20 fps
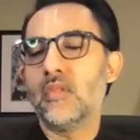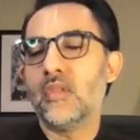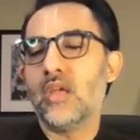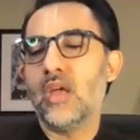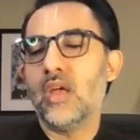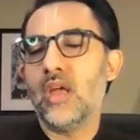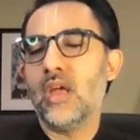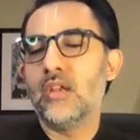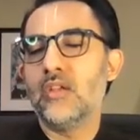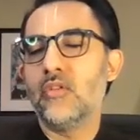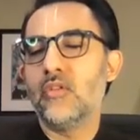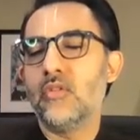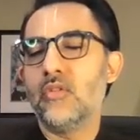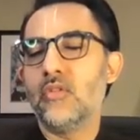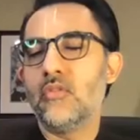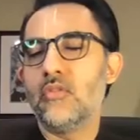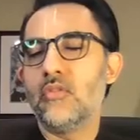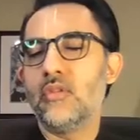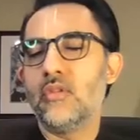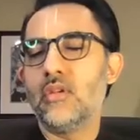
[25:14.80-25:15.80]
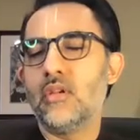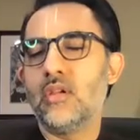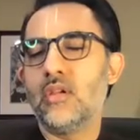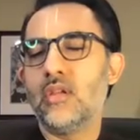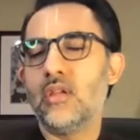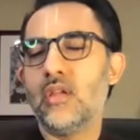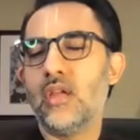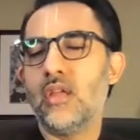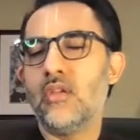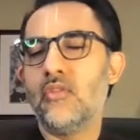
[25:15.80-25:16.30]
I don't
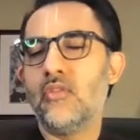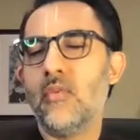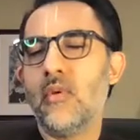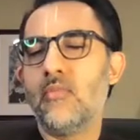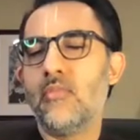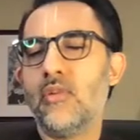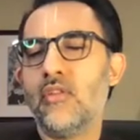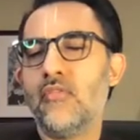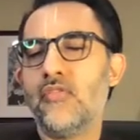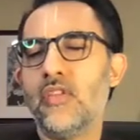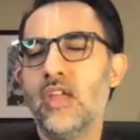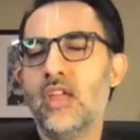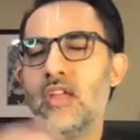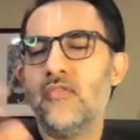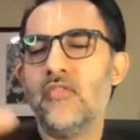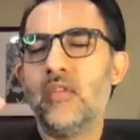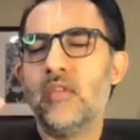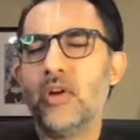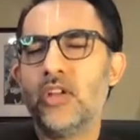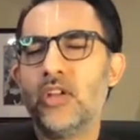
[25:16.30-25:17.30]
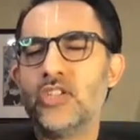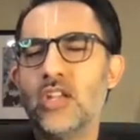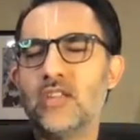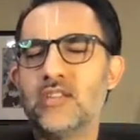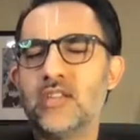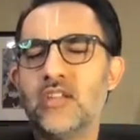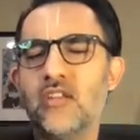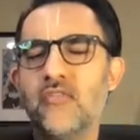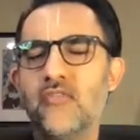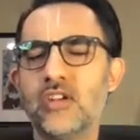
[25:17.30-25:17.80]
remember if the bhajan has
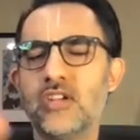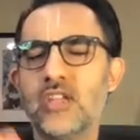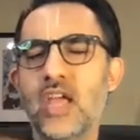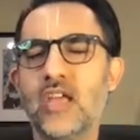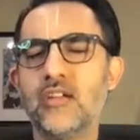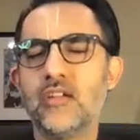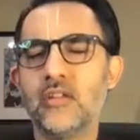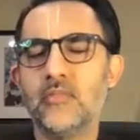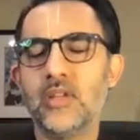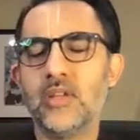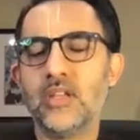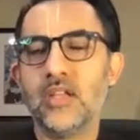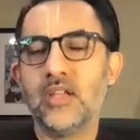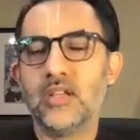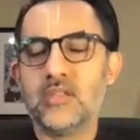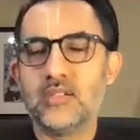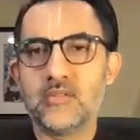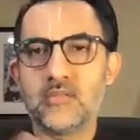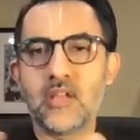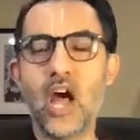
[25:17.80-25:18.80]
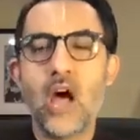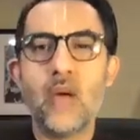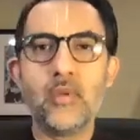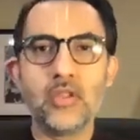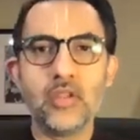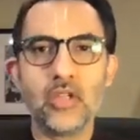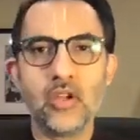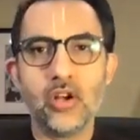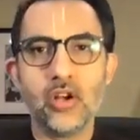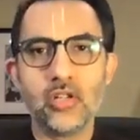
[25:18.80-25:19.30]
a different title, but it's
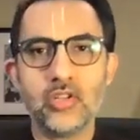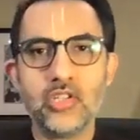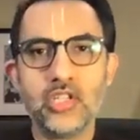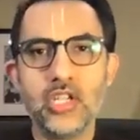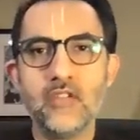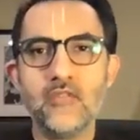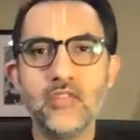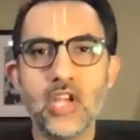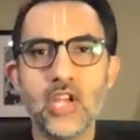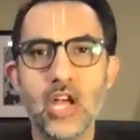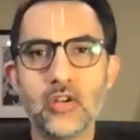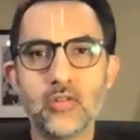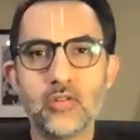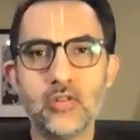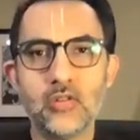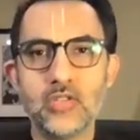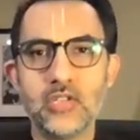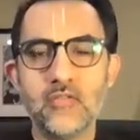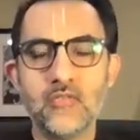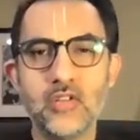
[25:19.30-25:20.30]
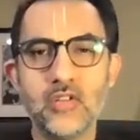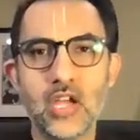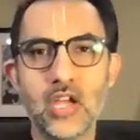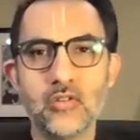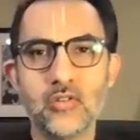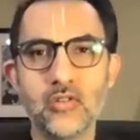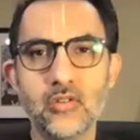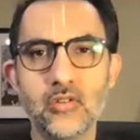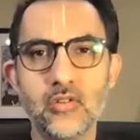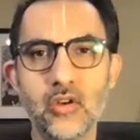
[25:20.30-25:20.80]
commonly called Jeev
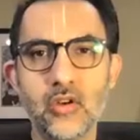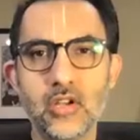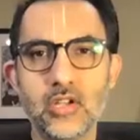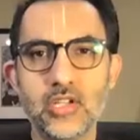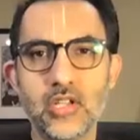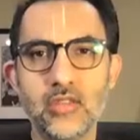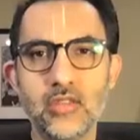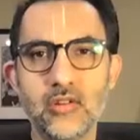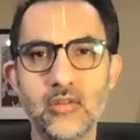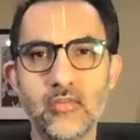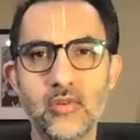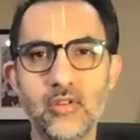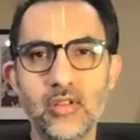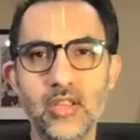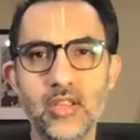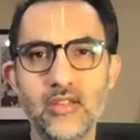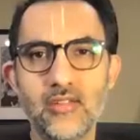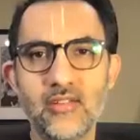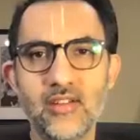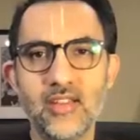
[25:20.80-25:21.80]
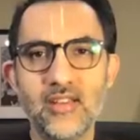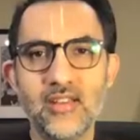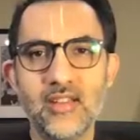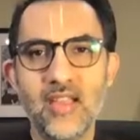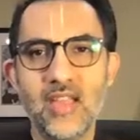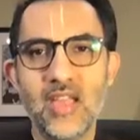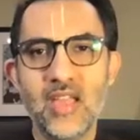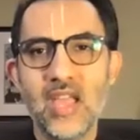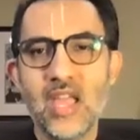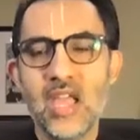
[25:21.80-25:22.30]
Jago, Gora Chandra Bole, right?
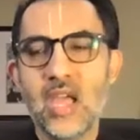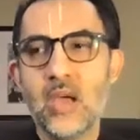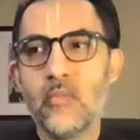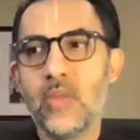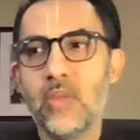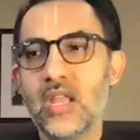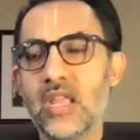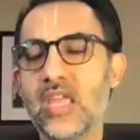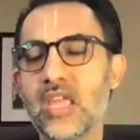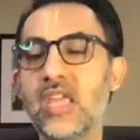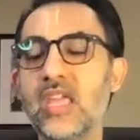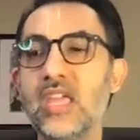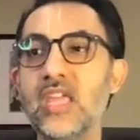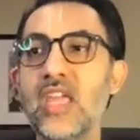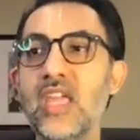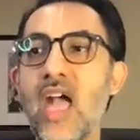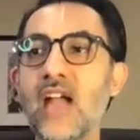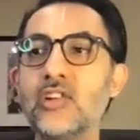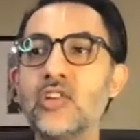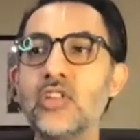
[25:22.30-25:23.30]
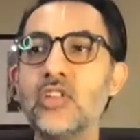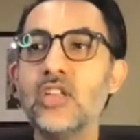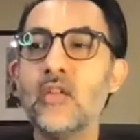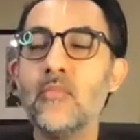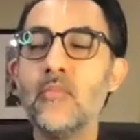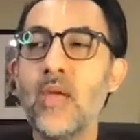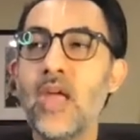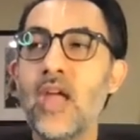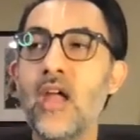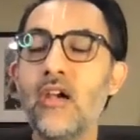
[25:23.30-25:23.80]
But he actually
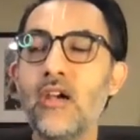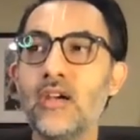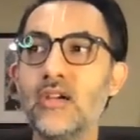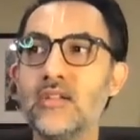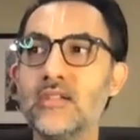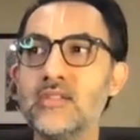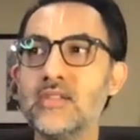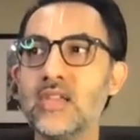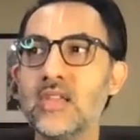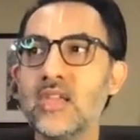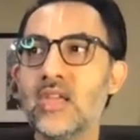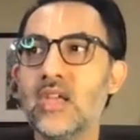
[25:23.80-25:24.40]
compares